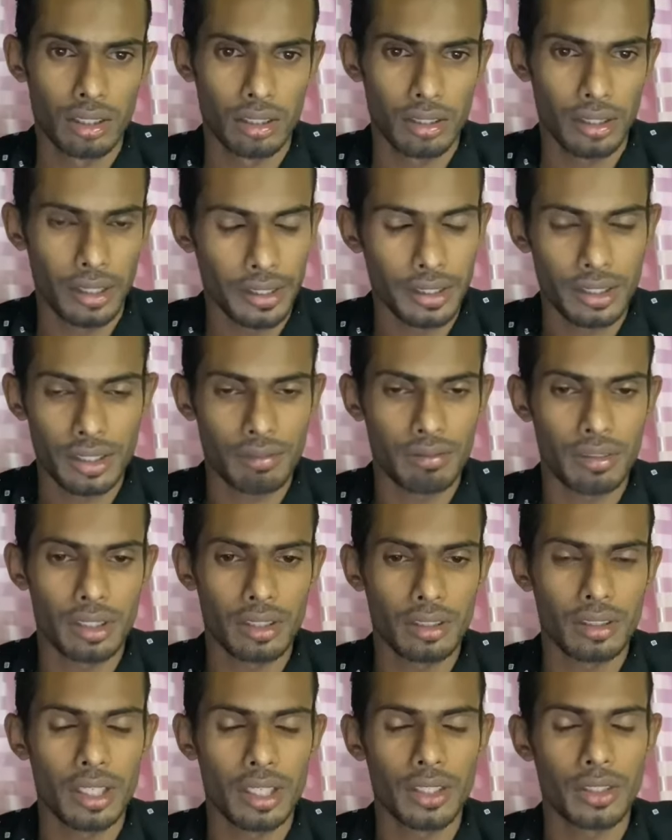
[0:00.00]
activity
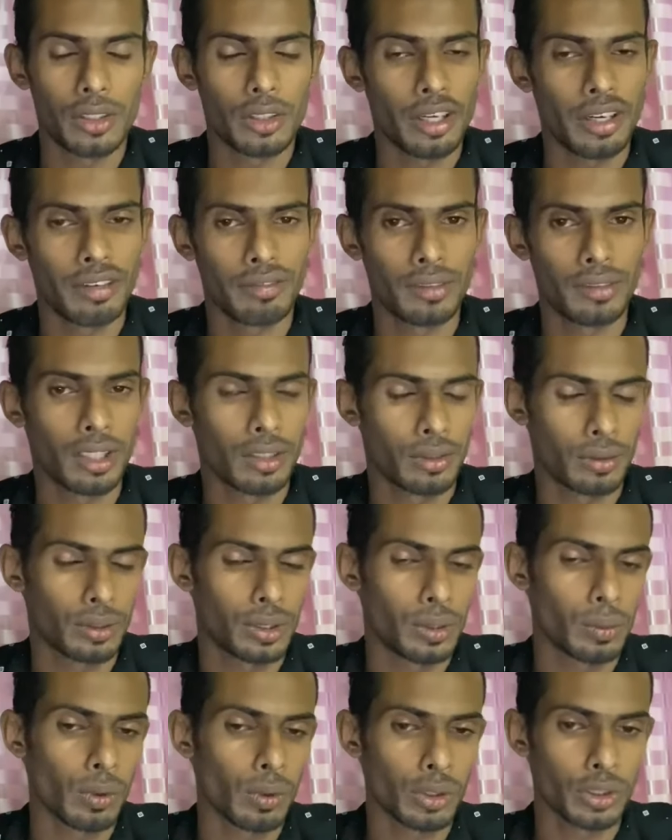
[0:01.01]
that you have done on
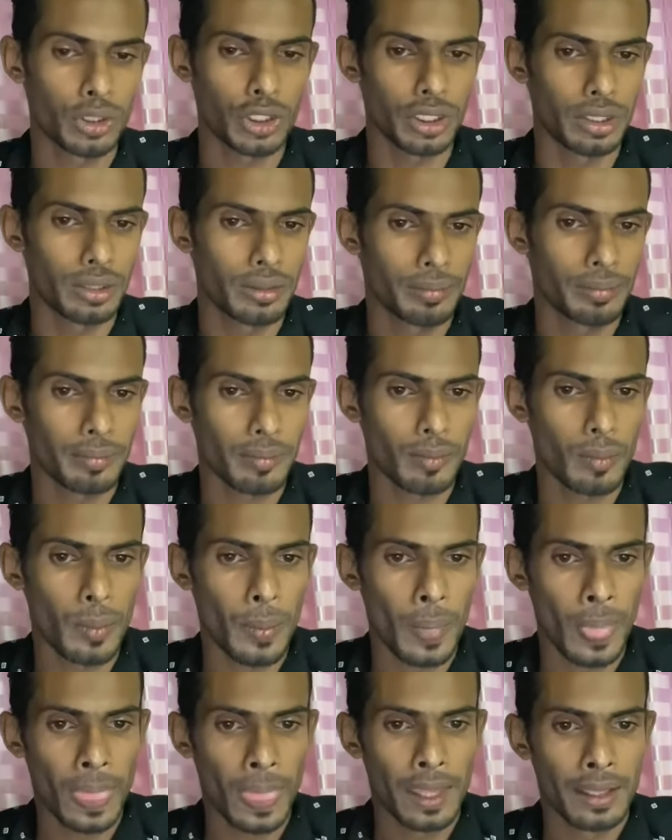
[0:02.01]
the worksheet.
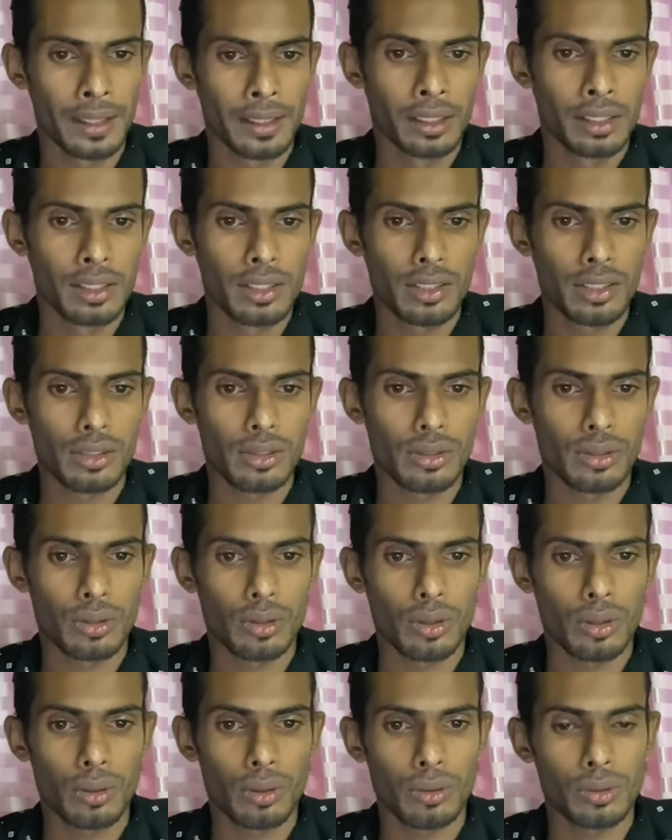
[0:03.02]

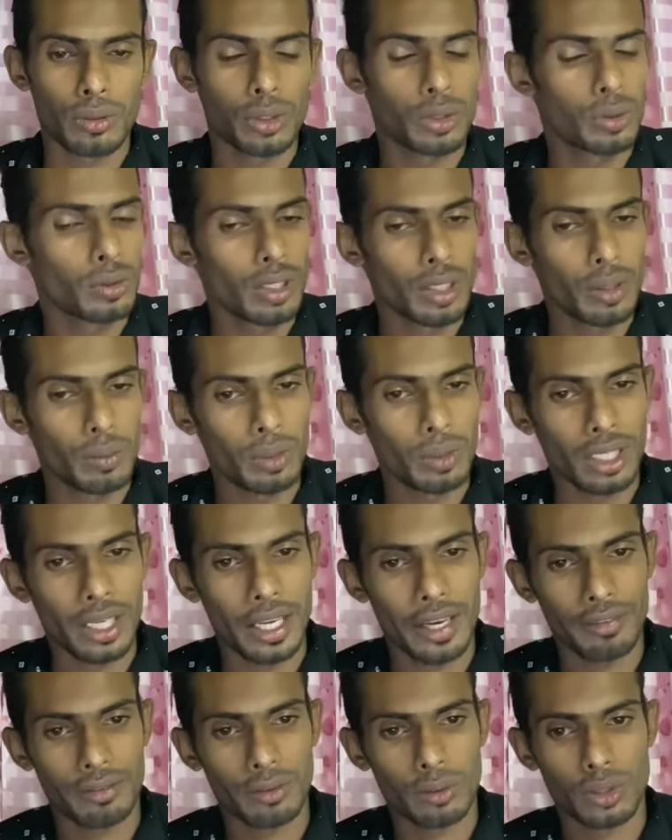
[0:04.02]
So student will
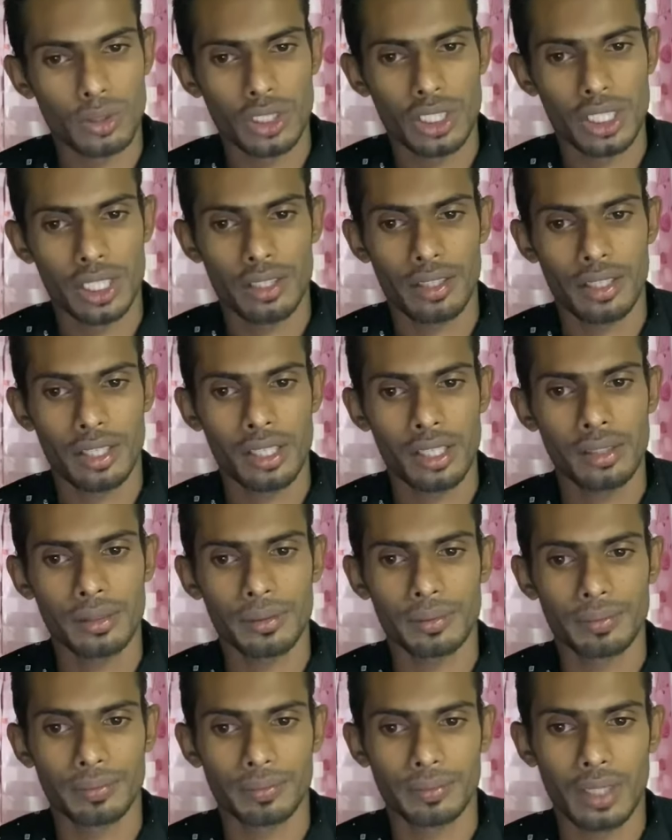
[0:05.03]
have to share their
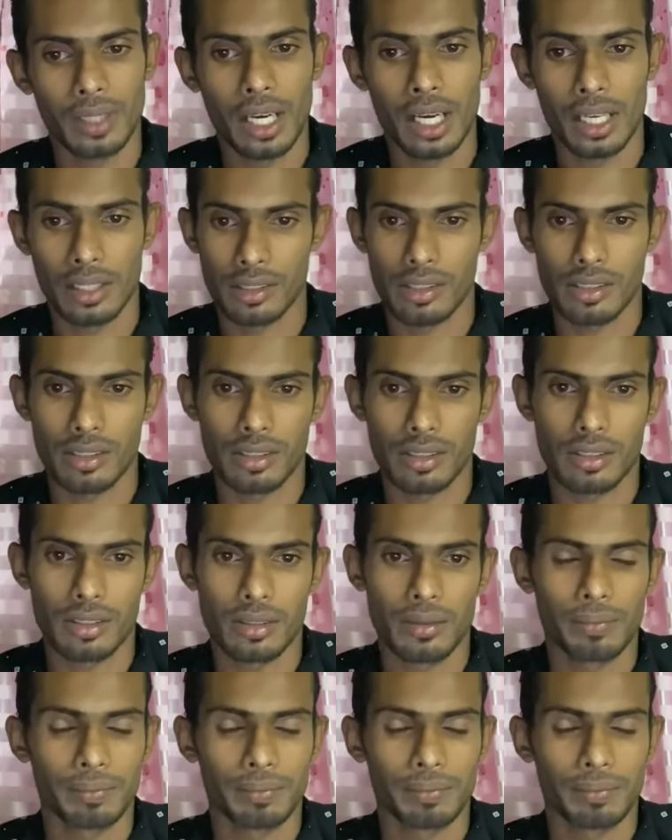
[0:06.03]
answers.